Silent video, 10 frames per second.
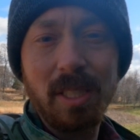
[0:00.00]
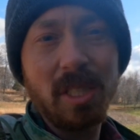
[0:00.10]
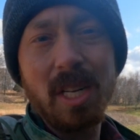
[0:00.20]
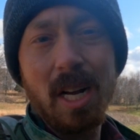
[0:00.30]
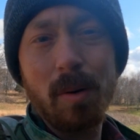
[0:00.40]

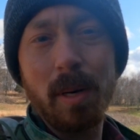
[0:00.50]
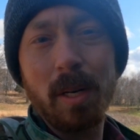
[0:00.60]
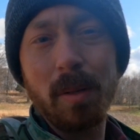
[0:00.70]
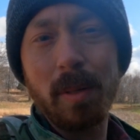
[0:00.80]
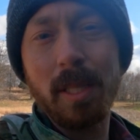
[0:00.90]
just not
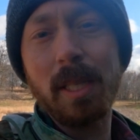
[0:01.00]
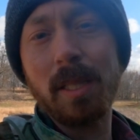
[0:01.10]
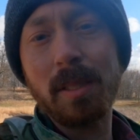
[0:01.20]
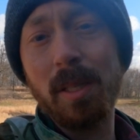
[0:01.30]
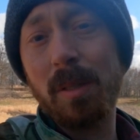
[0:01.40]
quite all the way
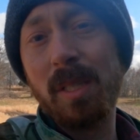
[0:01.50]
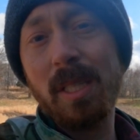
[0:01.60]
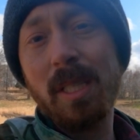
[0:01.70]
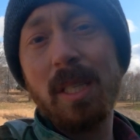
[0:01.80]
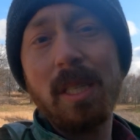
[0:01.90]
there. So
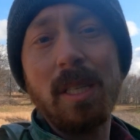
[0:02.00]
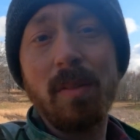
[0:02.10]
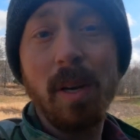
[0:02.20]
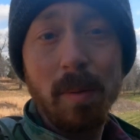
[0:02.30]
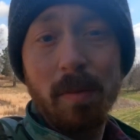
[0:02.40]

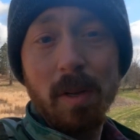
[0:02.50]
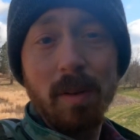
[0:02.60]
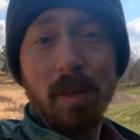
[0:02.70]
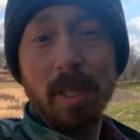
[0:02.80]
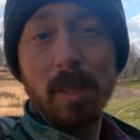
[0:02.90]
if any of
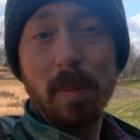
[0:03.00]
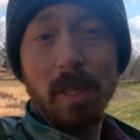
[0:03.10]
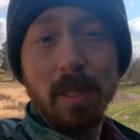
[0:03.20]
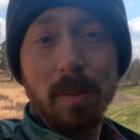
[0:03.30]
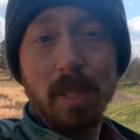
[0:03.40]
you have any
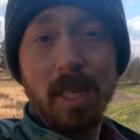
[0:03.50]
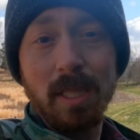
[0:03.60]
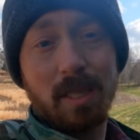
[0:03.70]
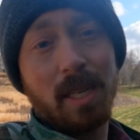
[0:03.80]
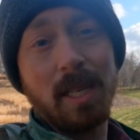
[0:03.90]
experience with
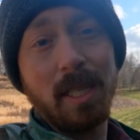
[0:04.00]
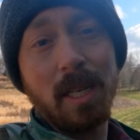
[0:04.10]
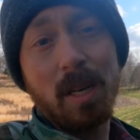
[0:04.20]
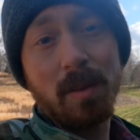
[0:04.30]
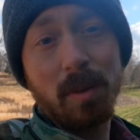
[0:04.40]
that
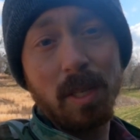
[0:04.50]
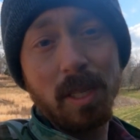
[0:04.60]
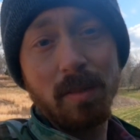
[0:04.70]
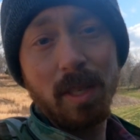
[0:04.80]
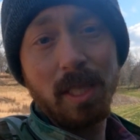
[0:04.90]
and can offer
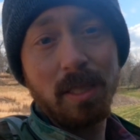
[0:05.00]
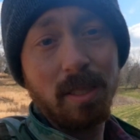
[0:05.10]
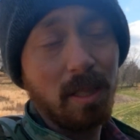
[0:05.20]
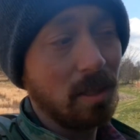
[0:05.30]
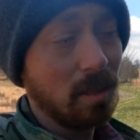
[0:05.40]
any
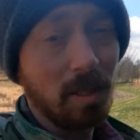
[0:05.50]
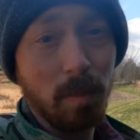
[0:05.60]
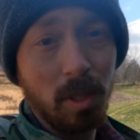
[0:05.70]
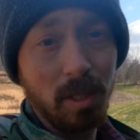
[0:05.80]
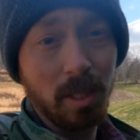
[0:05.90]
advice,
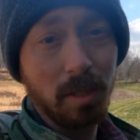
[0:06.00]
I'm all